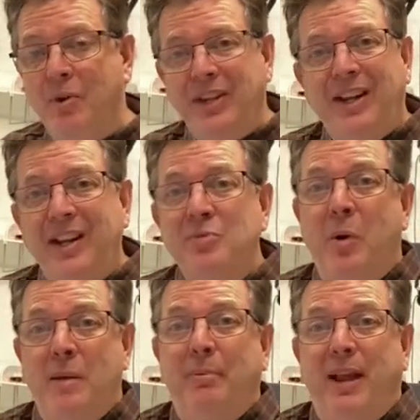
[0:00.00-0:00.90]
kids
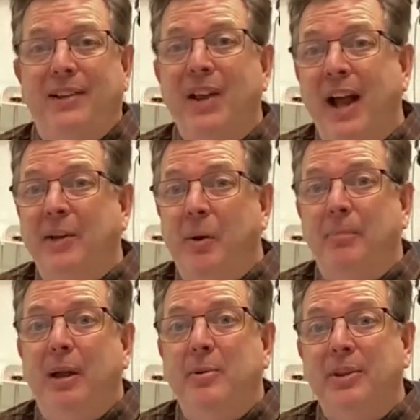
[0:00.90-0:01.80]
want to play online. They want to
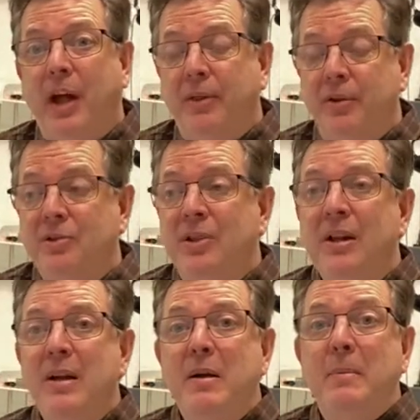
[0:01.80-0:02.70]
play with others,
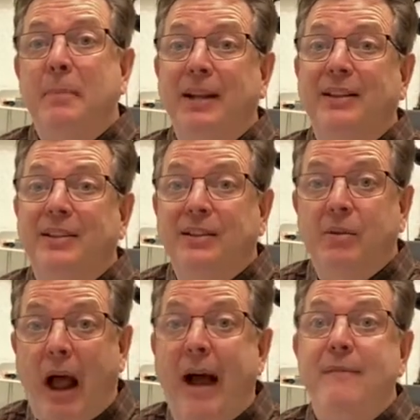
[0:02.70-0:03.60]
but
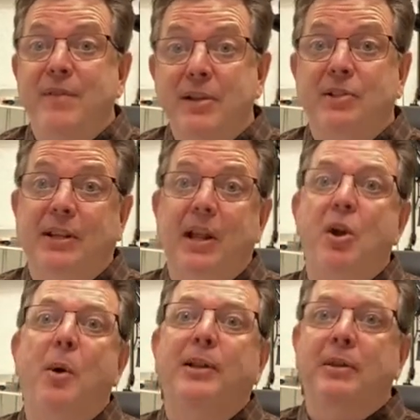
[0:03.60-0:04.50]
obviously they
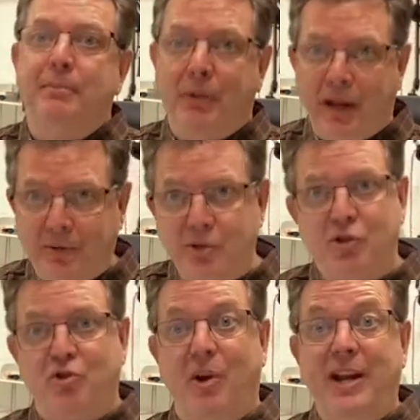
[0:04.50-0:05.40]
don't want them playing with
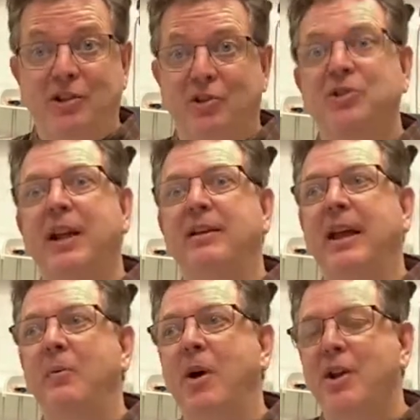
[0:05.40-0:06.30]
strangers. They
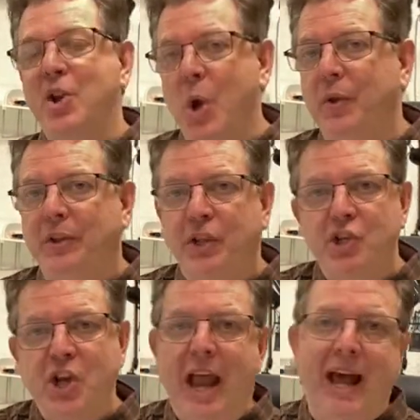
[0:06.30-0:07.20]
want to know that the
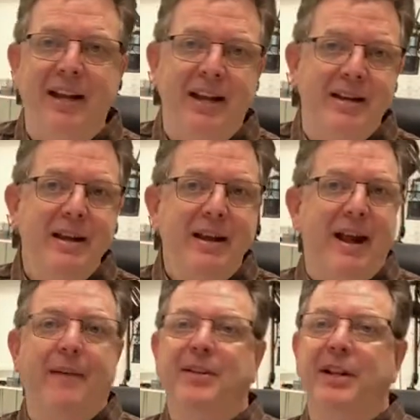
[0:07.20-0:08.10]
chat and
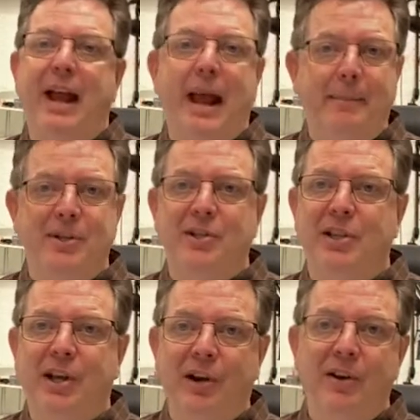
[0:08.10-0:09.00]
everything that happens in
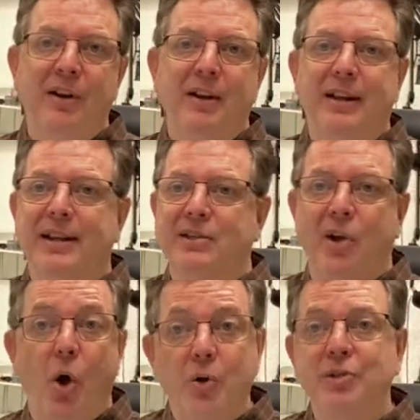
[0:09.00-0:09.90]
there is
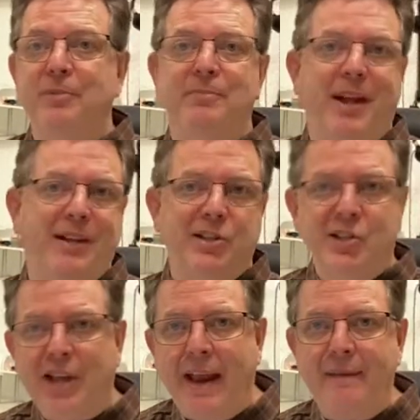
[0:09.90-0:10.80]
wholesome and it's
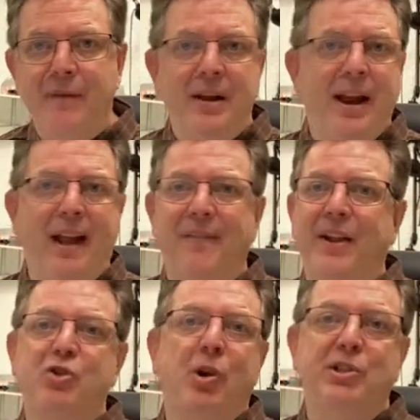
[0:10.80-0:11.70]
safe, and they
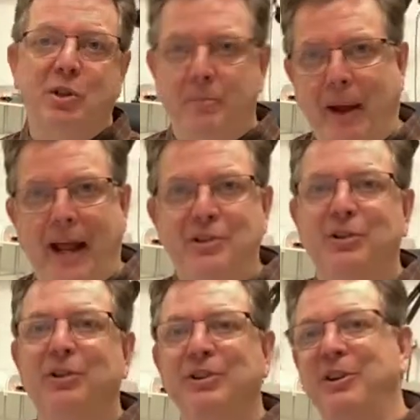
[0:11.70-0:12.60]
trust their
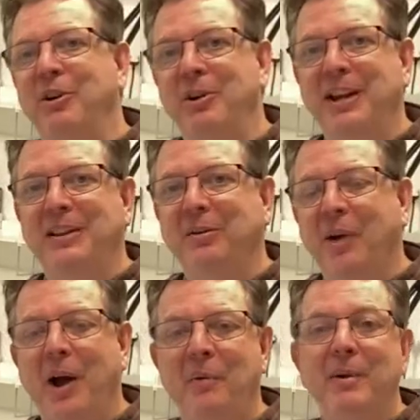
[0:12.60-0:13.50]
pastor, in the realm,